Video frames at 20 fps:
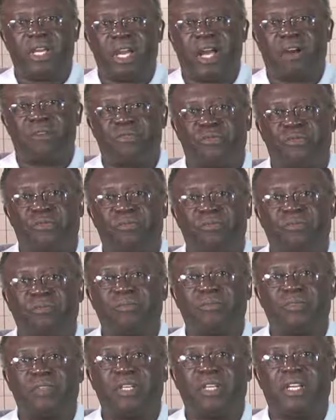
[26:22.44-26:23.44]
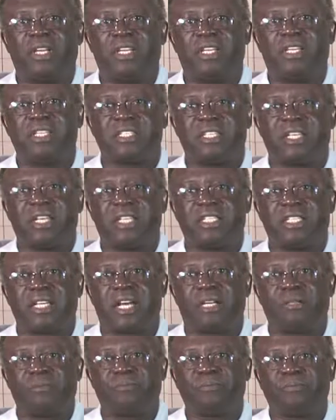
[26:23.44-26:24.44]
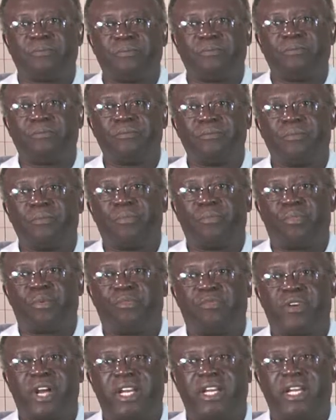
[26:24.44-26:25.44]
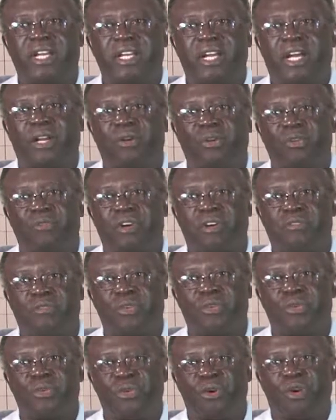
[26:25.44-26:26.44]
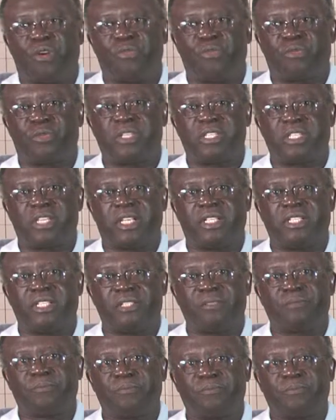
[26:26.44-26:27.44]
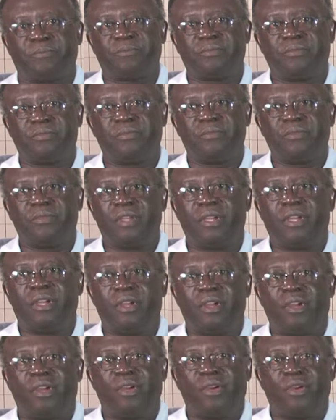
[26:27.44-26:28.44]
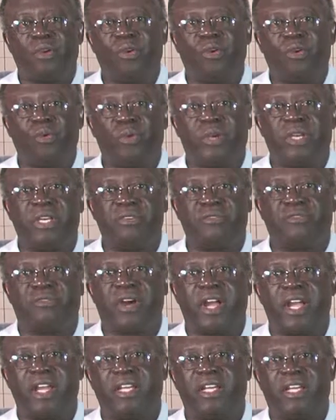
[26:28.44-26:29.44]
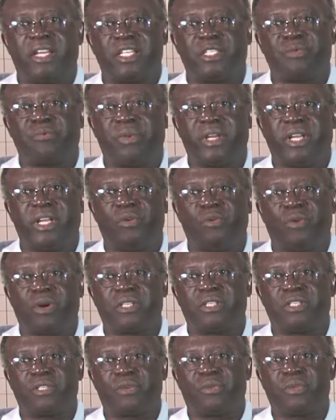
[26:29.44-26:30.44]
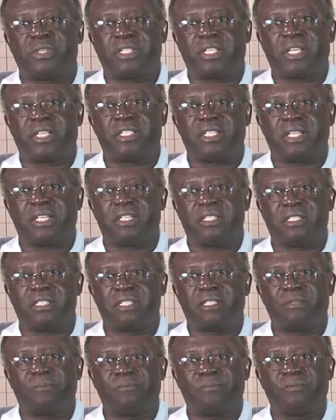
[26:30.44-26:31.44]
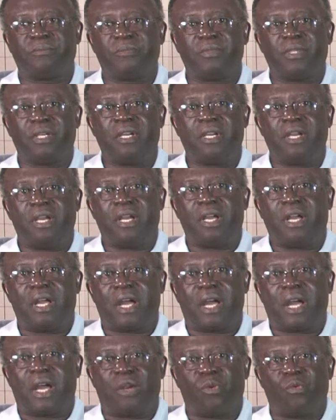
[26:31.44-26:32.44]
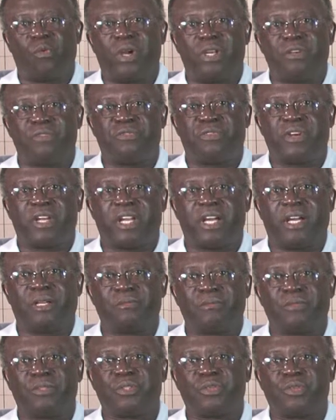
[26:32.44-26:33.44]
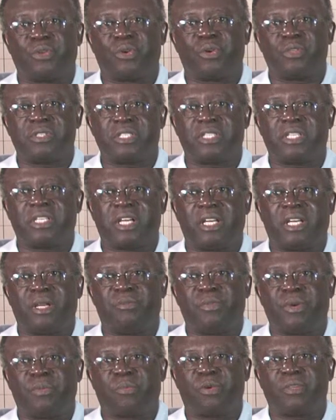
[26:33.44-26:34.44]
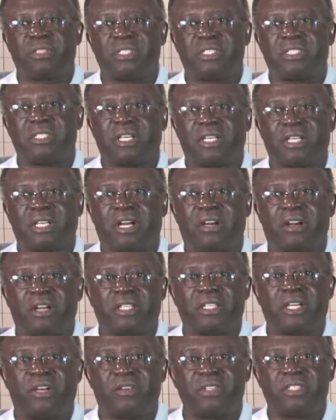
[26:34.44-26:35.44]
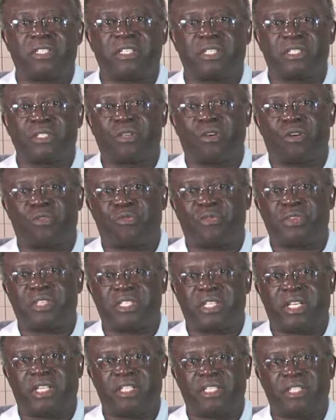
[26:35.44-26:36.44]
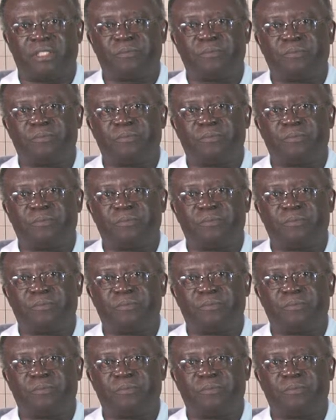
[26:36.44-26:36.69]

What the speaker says: have in this lecture provided an overview of research. We defined and explained what research is and went further to consider the purposes and characteristics of research.